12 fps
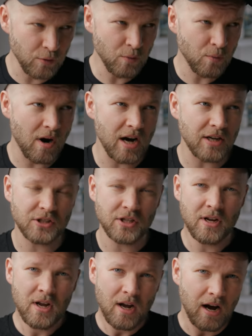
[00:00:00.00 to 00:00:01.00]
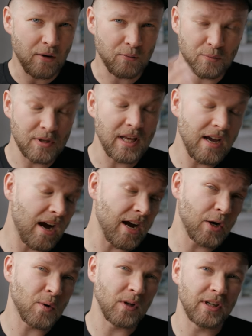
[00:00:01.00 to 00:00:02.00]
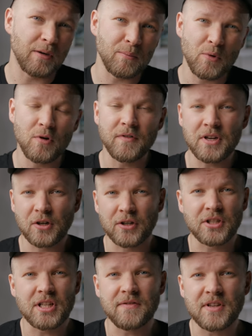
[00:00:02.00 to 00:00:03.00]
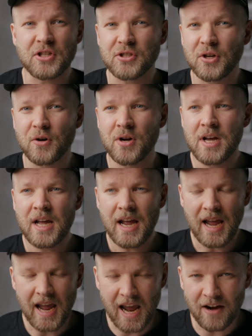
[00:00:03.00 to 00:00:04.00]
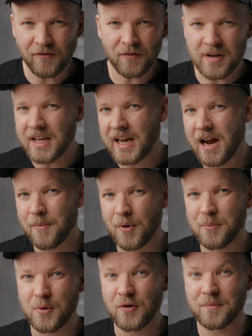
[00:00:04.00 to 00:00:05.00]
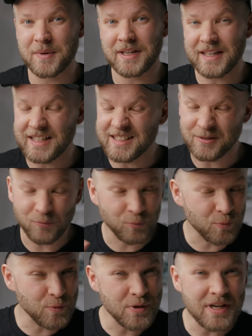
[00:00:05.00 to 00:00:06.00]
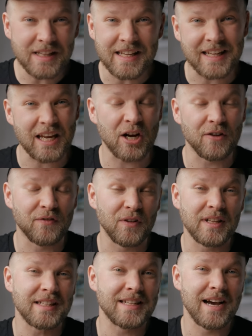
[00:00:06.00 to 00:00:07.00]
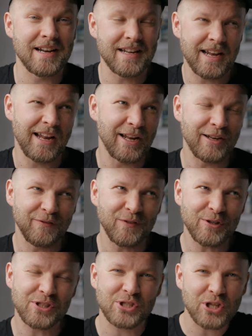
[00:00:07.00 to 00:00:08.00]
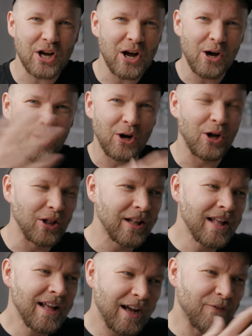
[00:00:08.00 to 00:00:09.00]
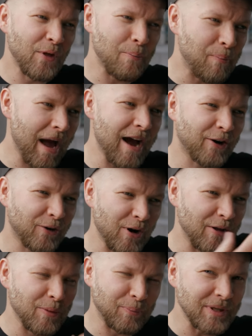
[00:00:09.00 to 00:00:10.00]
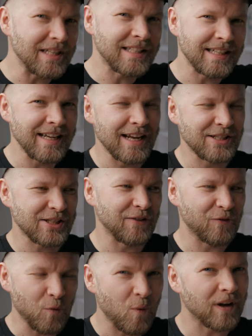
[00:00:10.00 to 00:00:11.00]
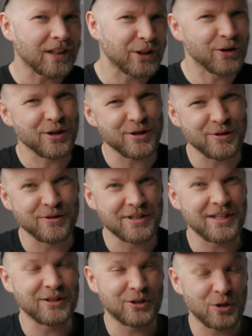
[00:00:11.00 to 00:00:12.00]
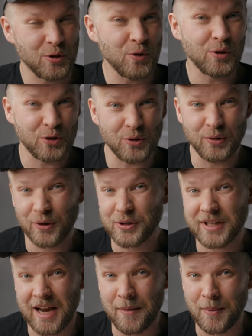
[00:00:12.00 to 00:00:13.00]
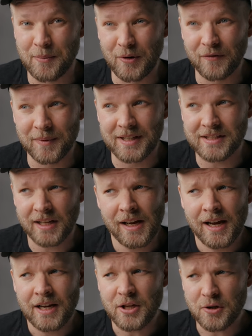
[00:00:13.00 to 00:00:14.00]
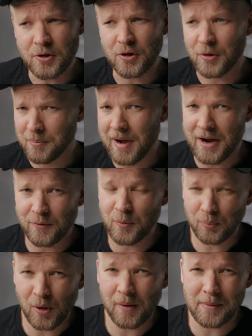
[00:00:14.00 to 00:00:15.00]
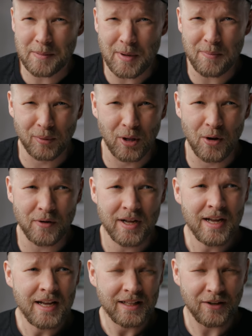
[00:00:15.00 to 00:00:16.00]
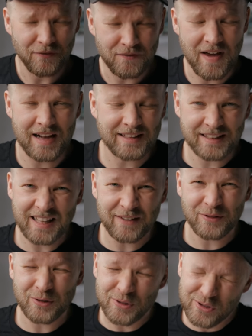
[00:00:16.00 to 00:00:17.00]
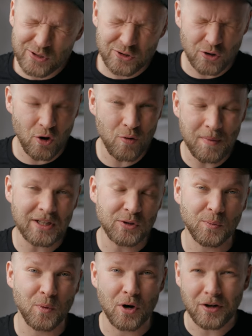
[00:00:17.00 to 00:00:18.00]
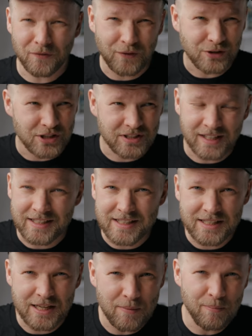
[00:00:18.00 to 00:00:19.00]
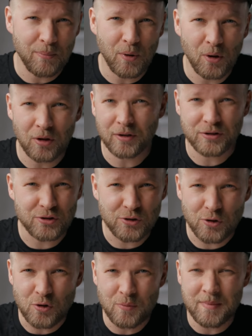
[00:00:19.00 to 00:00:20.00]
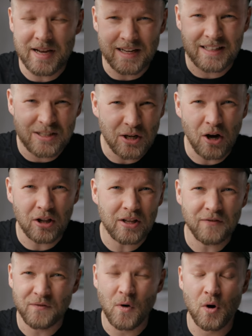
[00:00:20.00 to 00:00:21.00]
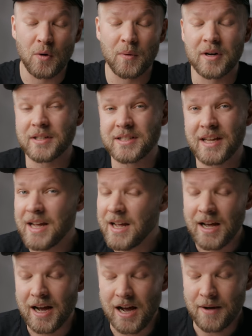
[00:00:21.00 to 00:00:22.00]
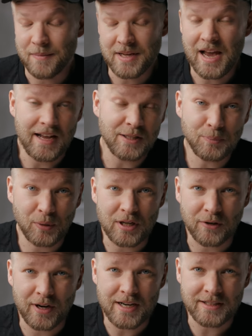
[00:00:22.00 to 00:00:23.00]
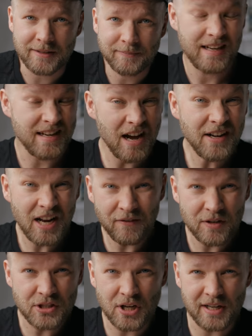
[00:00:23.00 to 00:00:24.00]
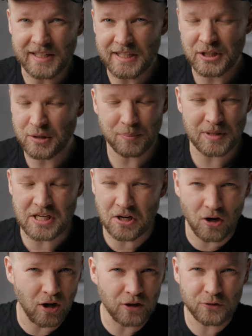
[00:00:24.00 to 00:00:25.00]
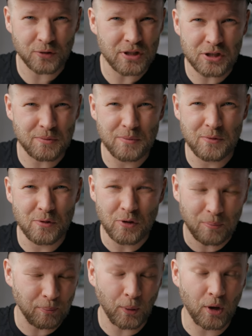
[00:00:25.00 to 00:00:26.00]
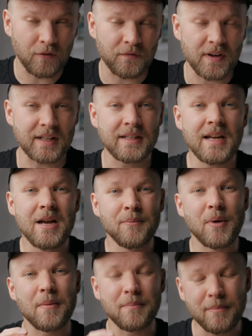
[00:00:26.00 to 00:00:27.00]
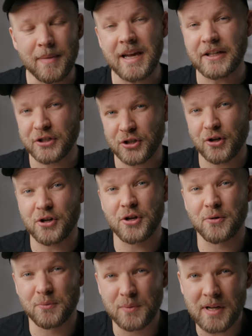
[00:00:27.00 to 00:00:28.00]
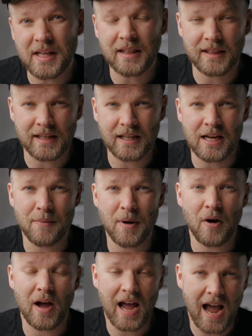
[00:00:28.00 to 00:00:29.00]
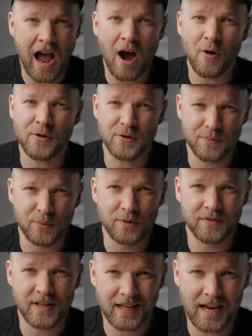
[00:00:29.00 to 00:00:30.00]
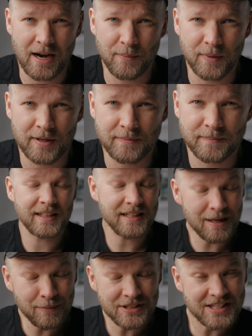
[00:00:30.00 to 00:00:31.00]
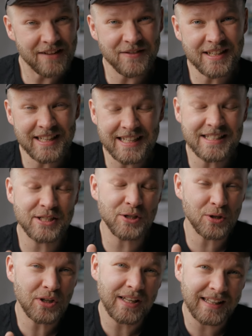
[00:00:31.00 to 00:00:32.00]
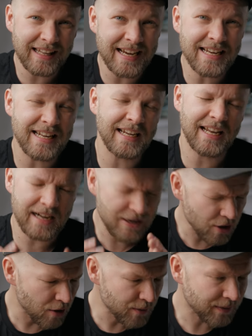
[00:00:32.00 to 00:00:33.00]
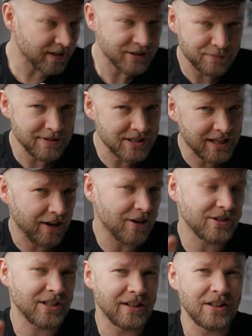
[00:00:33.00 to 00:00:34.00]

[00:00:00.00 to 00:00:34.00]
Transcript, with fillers: you watch a really high quality movie or TV show, every camera movement is really carefully done. And if you saw all of the background, the BTS of what they're using to do those camera movements, your mind would probably be blown. The fact that they have to do so much work for just a simple zoom in, dolly forwards, uh, yeah, it's pretty crazy. Not every shot needs to be ultra smooth, perfect, but make sure you're really thinking about how you move the camera. Number seven is your lighting. And I know this one scares a